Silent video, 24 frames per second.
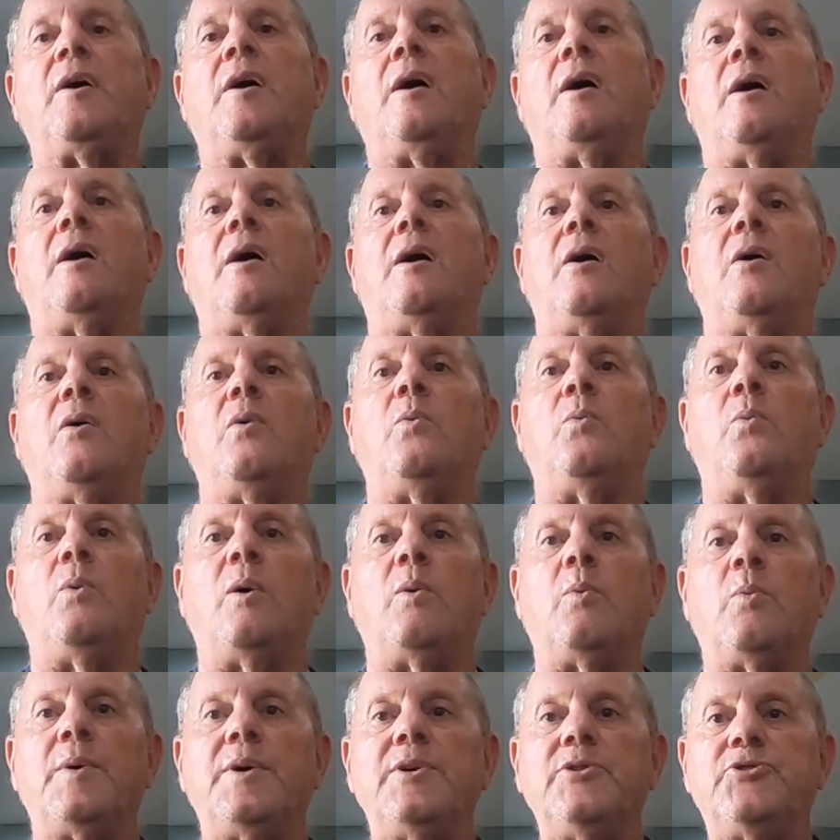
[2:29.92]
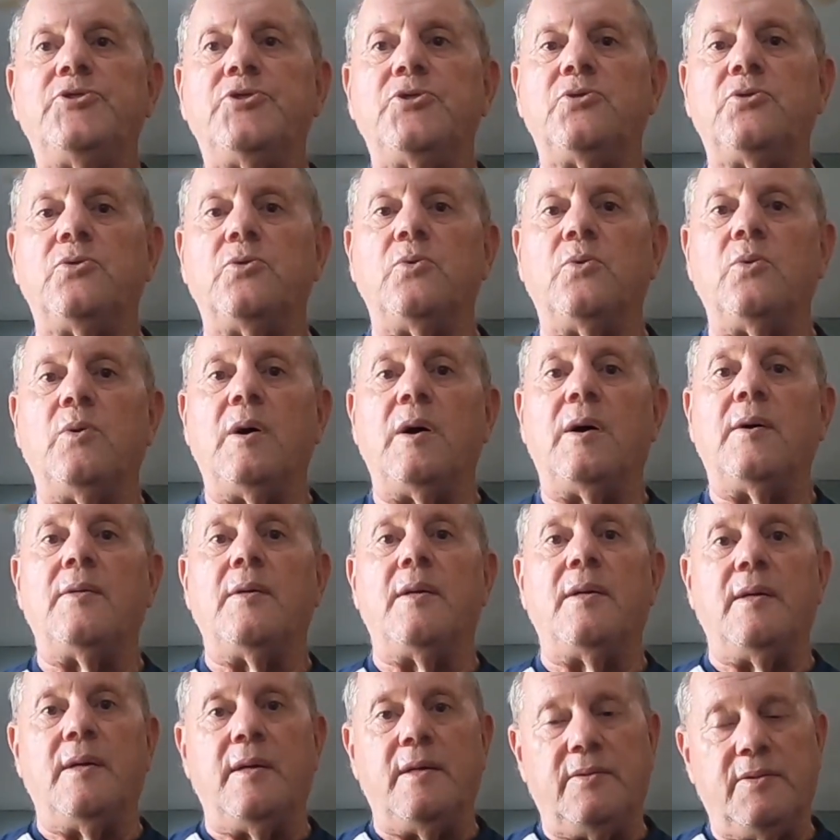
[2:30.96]
What we do,
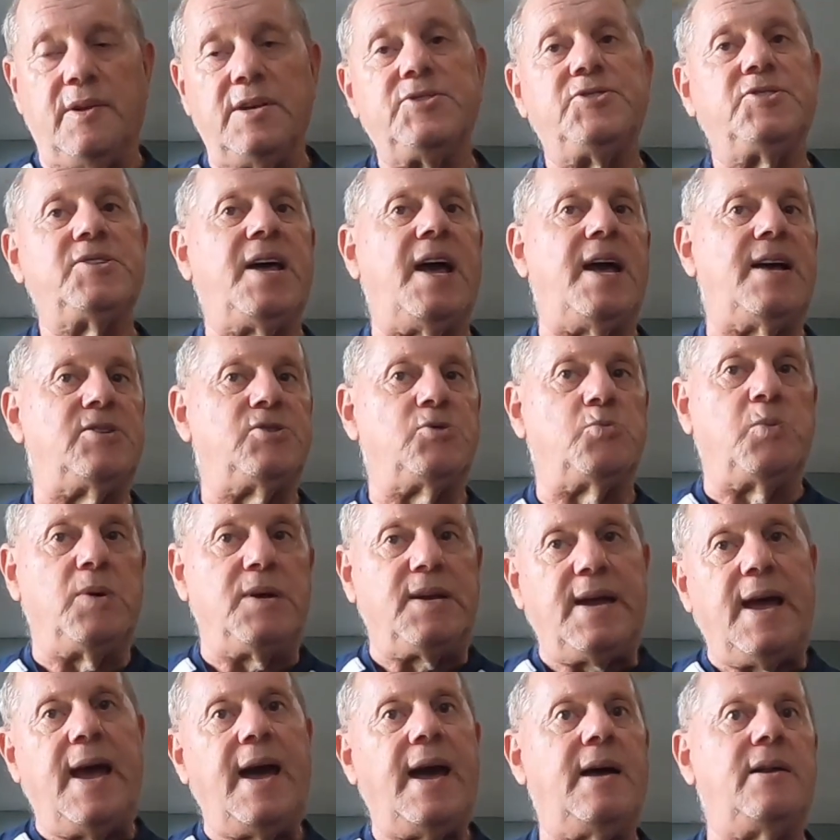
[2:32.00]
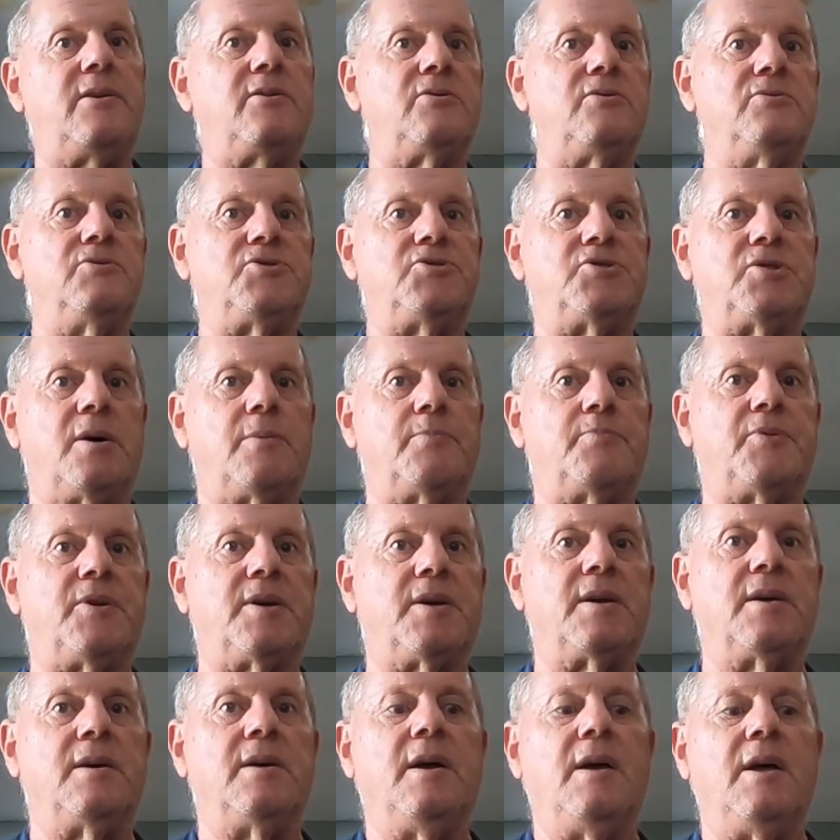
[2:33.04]
in this case, we can do
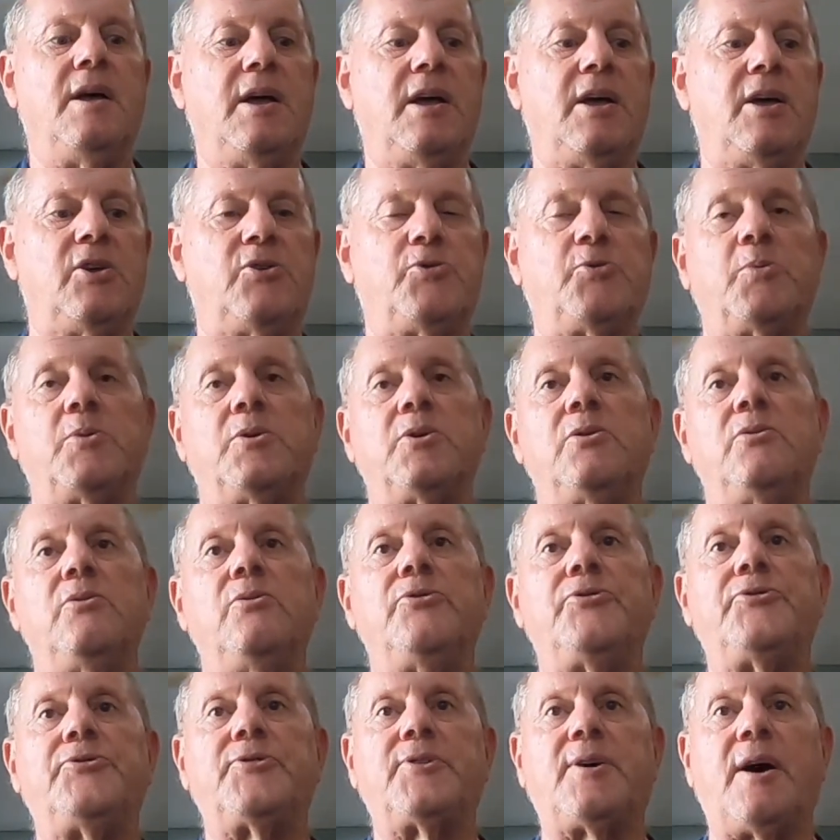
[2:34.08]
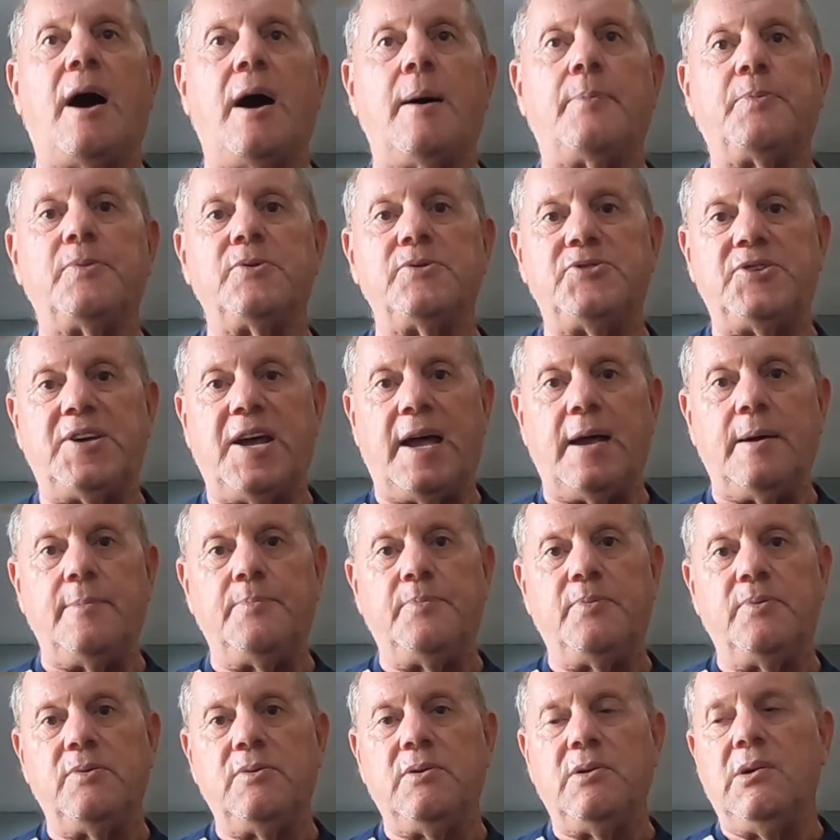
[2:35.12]
something, is we use copper
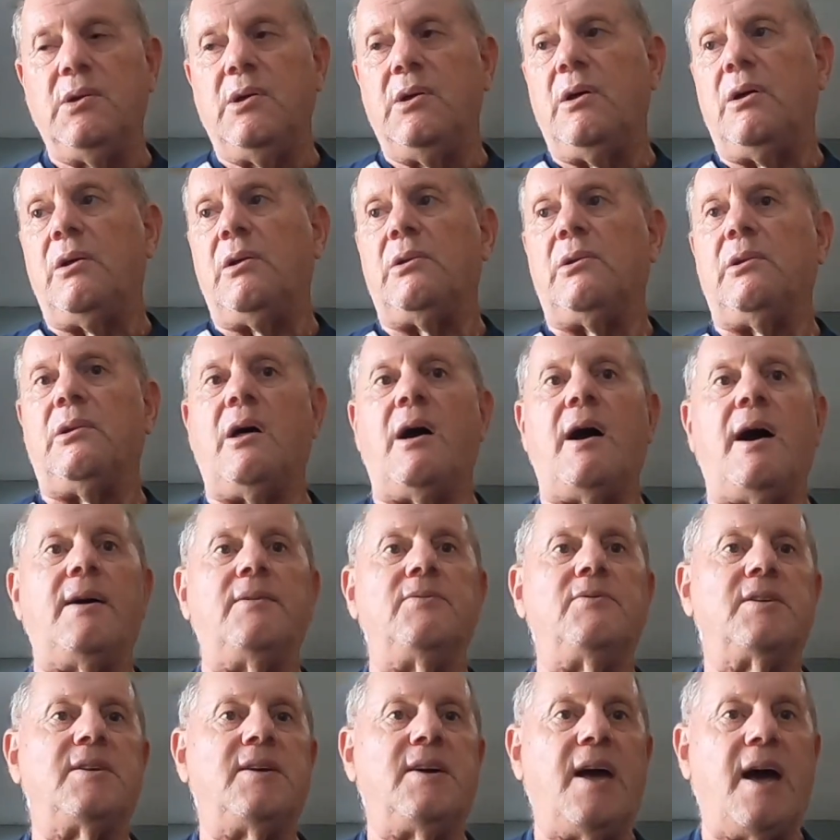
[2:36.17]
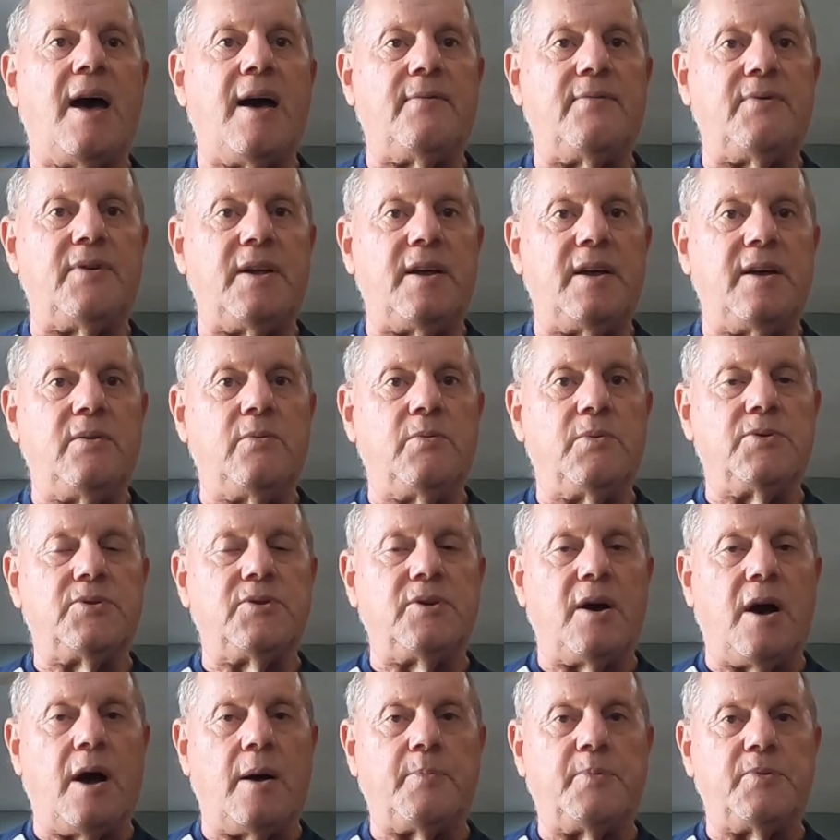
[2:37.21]
tape, line the cavity
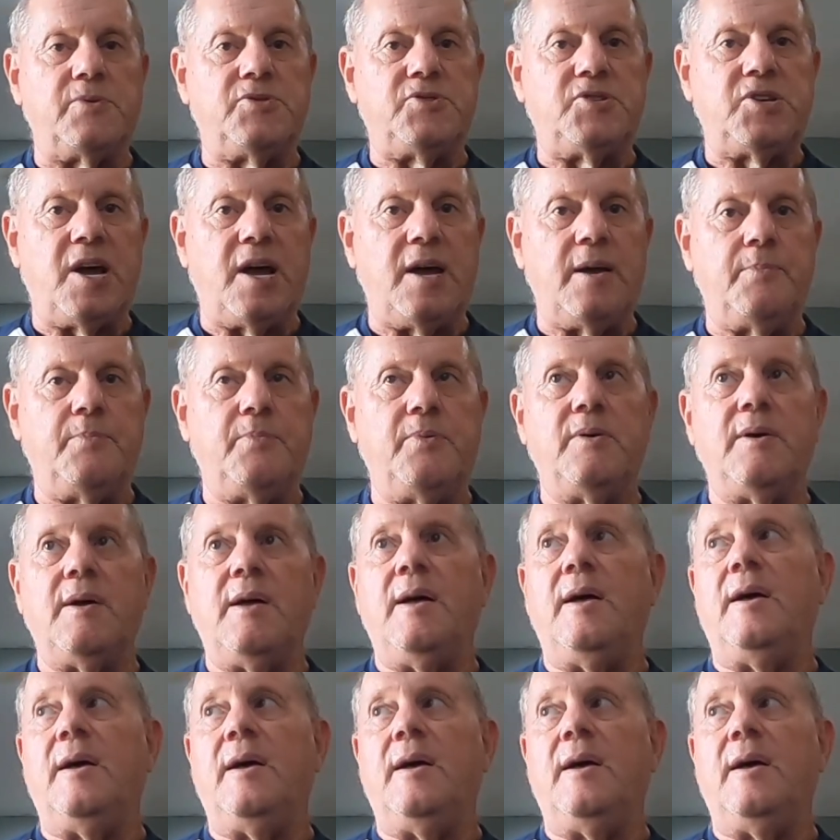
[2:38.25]
with copper tape.